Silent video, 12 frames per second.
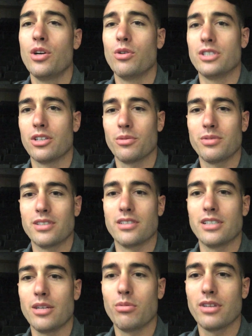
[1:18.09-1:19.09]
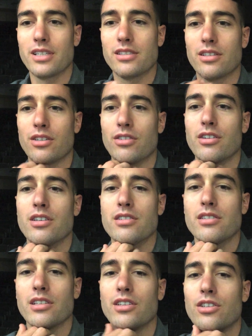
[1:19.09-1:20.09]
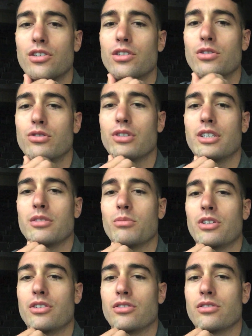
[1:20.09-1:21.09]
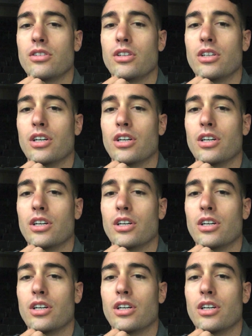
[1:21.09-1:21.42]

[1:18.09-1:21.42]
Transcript: which helps to stabilize the neurons and the neurotransmitters